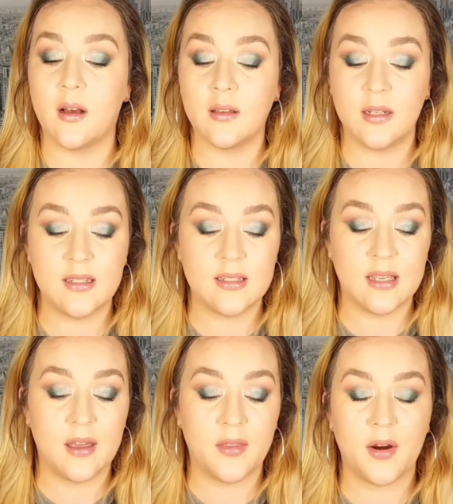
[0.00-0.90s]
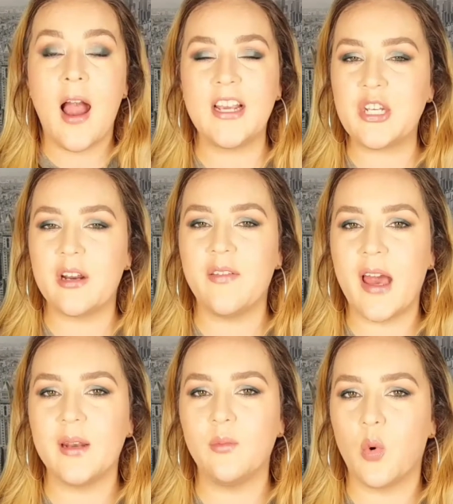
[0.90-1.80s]
holidays together. I should have
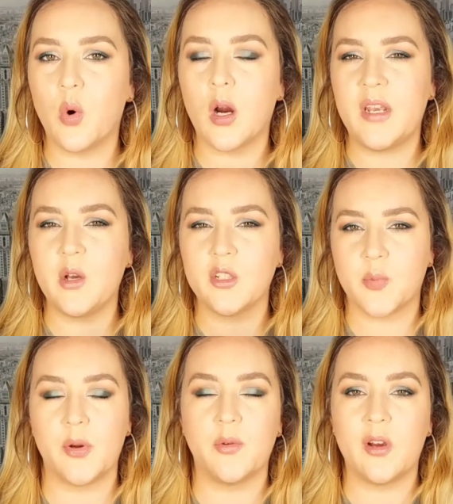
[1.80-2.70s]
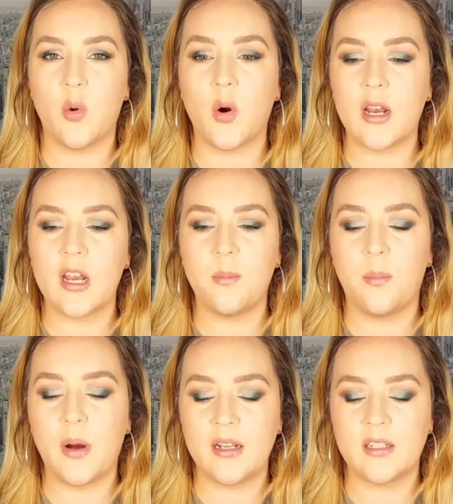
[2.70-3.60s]
had more videos pre-recorded,
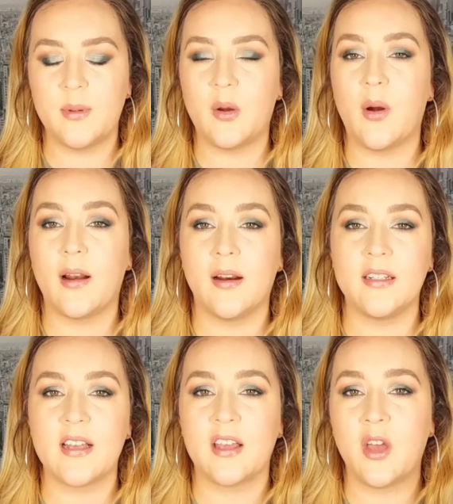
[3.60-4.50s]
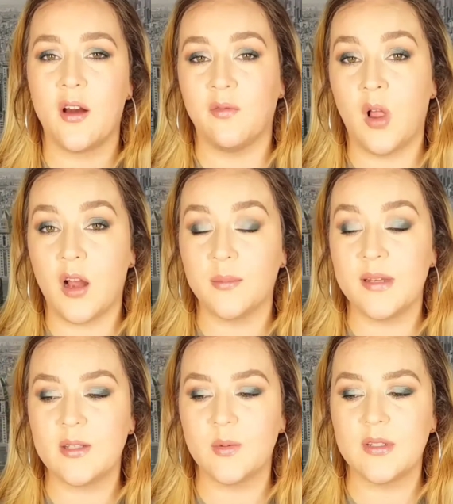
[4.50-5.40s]
but to be quite honest, I thought
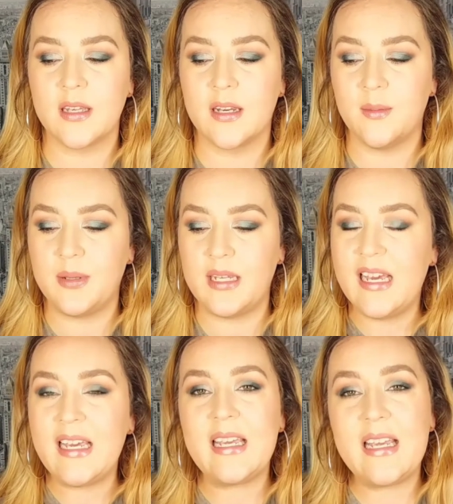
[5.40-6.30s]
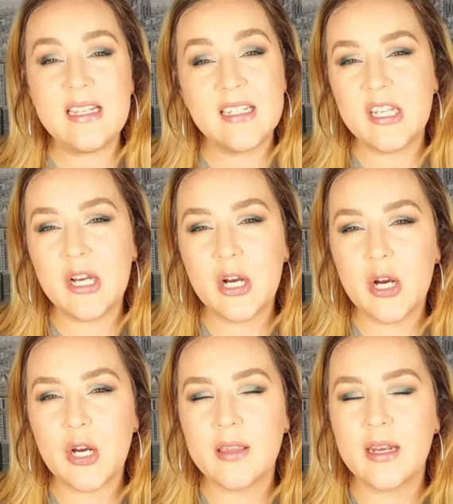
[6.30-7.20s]
Vlogmas was gonna be
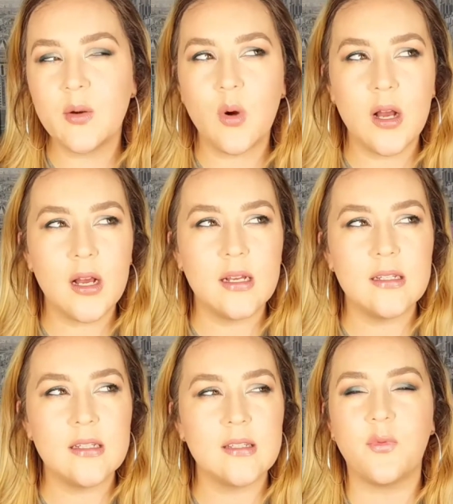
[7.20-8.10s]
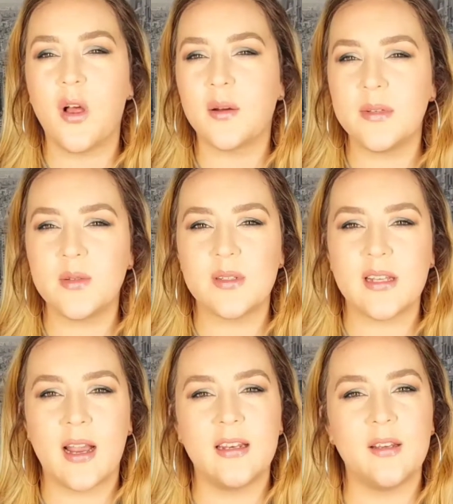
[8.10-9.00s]
easier than it was. Vlogmas was
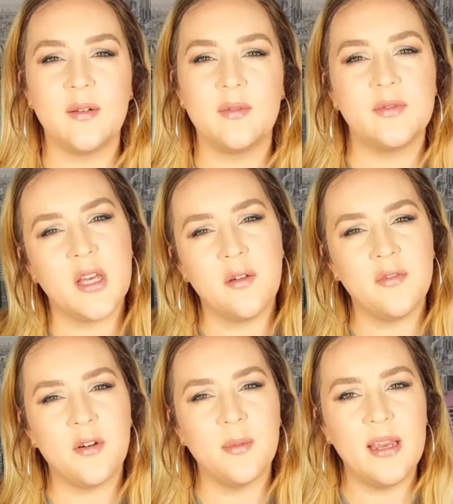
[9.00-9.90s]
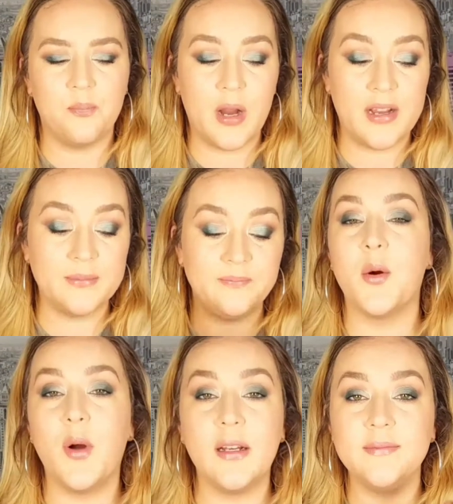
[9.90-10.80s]
kind of tough for me, but you know
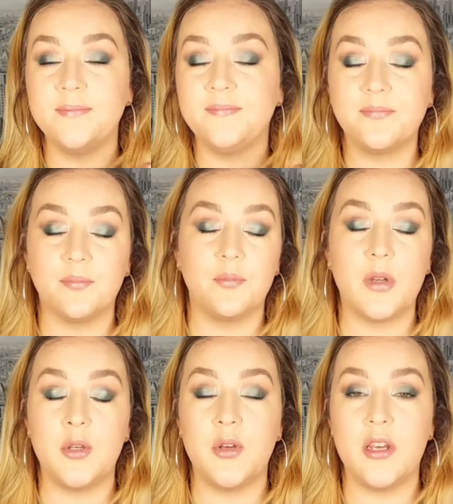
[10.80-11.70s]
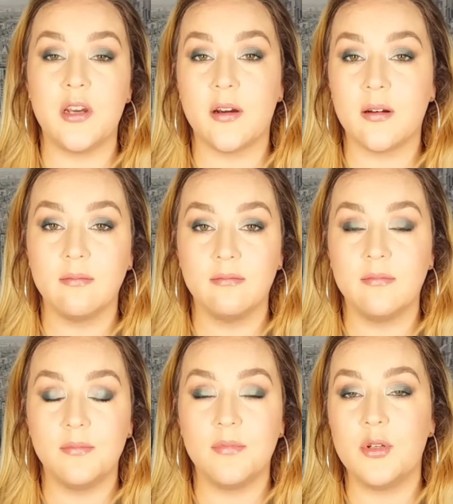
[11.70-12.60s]
what? New year,
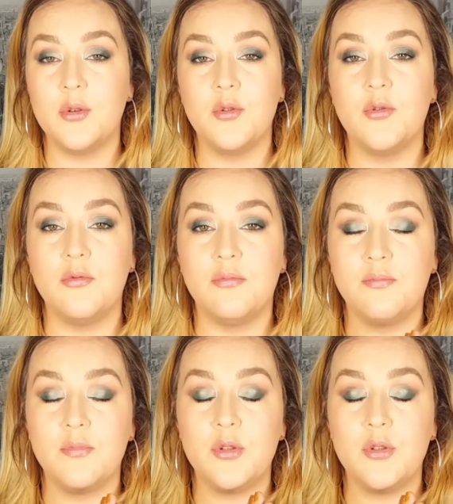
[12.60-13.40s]
new